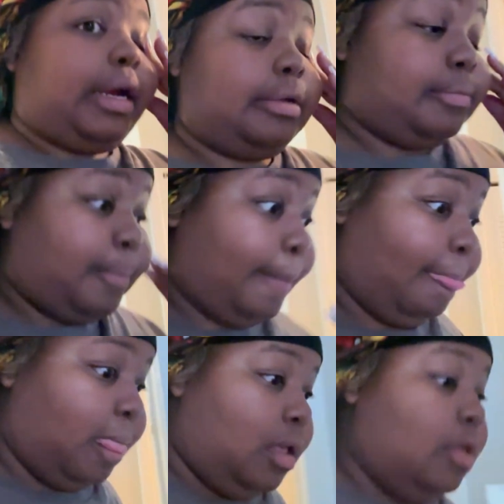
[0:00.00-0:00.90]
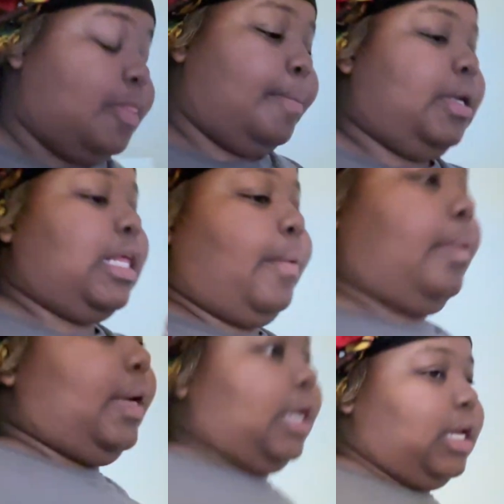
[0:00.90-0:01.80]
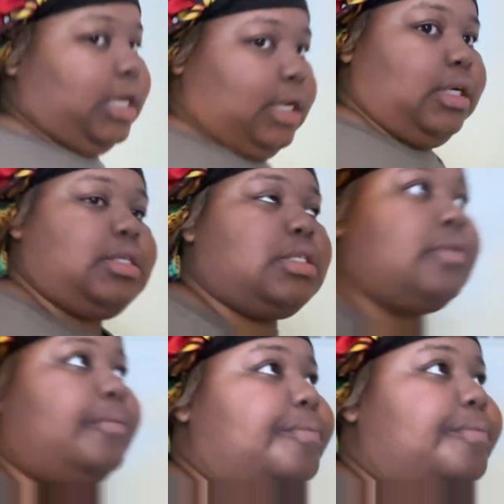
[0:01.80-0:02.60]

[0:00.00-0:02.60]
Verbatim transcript: right. The book that we're reading is